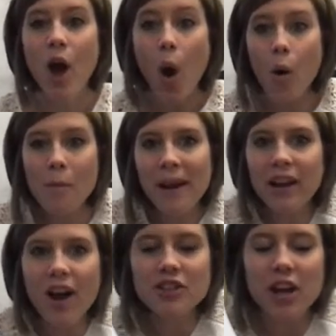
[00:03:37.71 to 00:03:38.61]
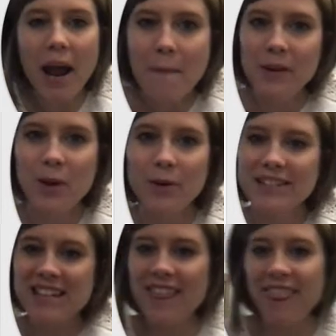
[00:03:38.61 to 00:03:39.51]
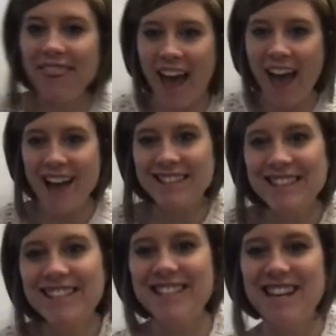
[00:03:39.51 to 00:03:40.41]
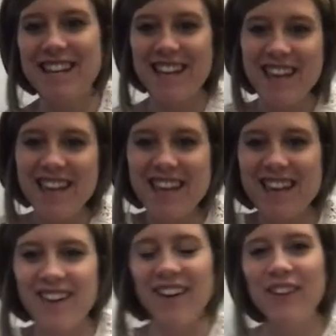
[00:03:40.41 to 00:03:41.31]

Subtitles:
Oh my gosh, I'm noticing that that has a sneaky E.